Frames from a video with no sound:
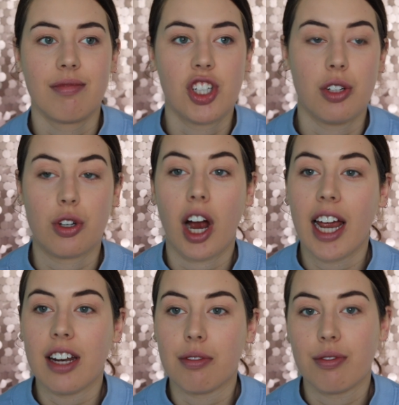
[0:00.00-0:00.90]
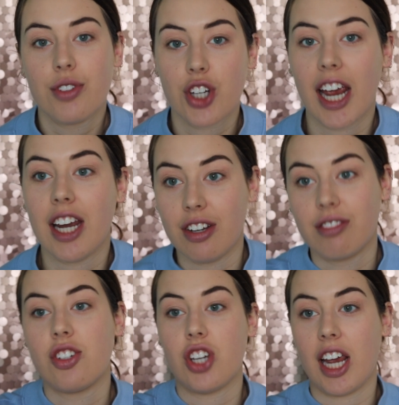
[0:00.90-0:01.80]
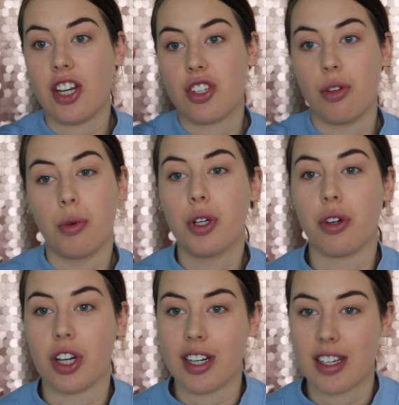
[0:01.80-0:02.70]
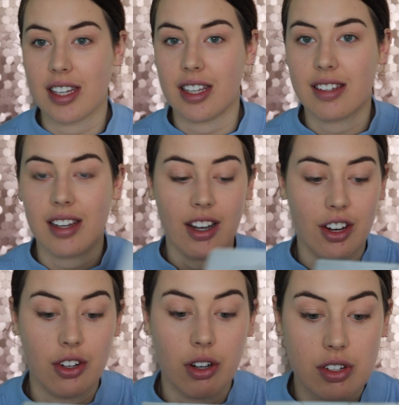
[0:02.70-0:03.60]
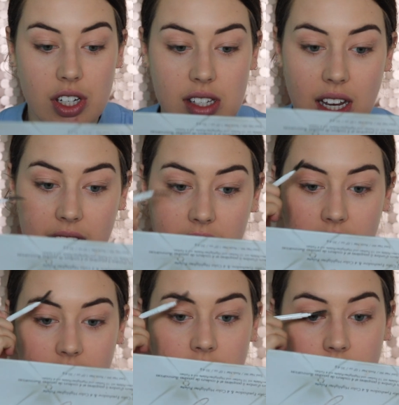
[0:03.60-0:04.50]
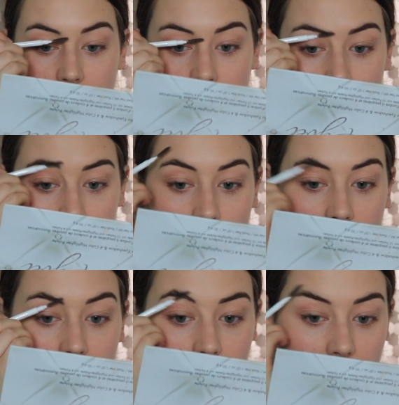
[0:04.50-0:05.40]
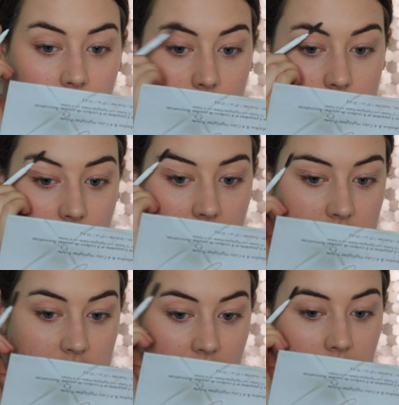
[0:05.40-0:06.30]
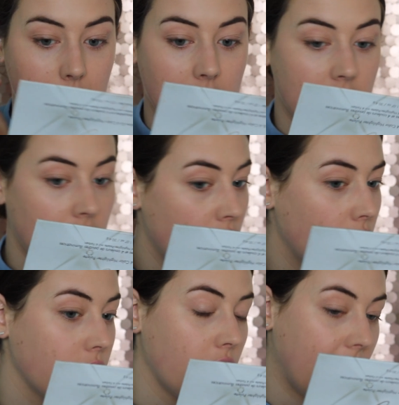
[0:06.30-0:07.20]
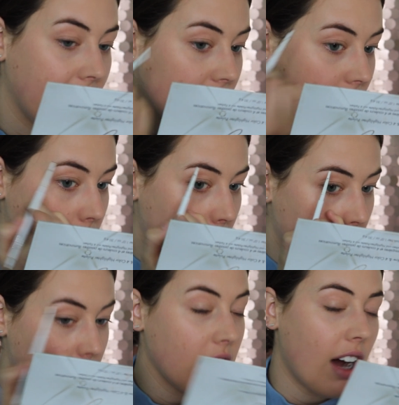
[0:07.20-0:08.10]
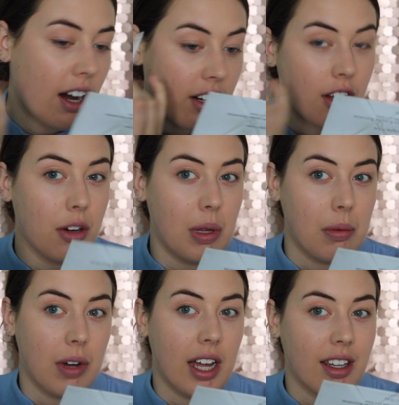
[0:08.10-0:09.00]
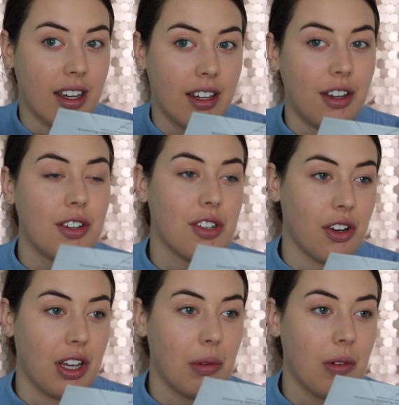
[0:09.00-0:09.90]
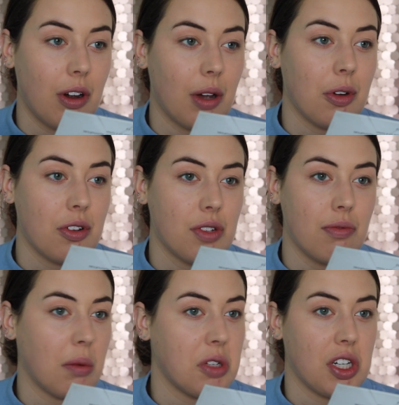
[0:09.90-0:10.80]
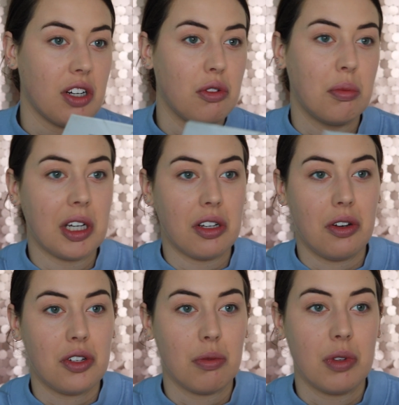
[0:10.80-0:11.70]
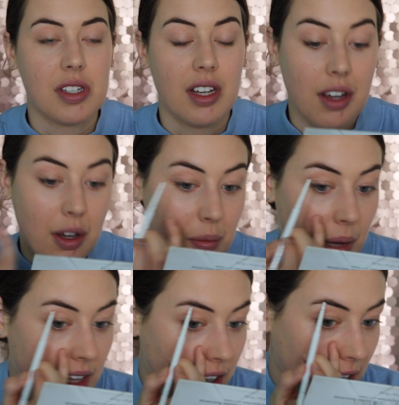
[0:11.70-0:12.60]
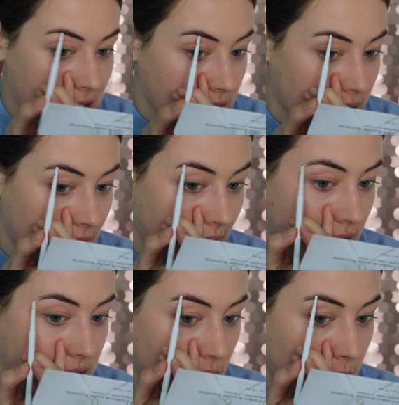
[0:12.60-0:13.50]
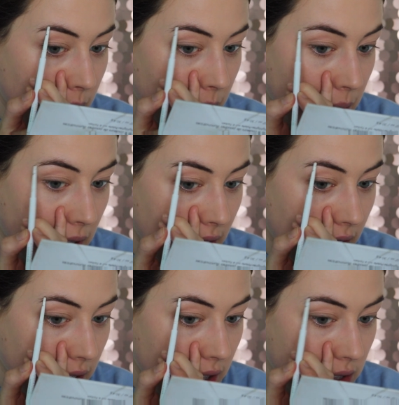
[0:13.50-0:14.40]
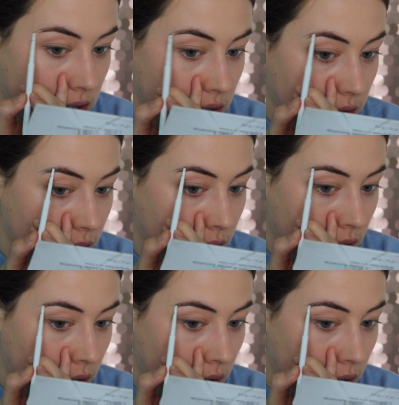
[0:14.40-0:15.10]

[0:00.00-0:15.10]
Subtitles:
try and change the world, in a sense, not just, like, creating videos for entertainment. Although, like, there are a lot of people out there, don't get me wrong, I'm not just rubbishing all big YouTubers, but there are, like, so many people out there that do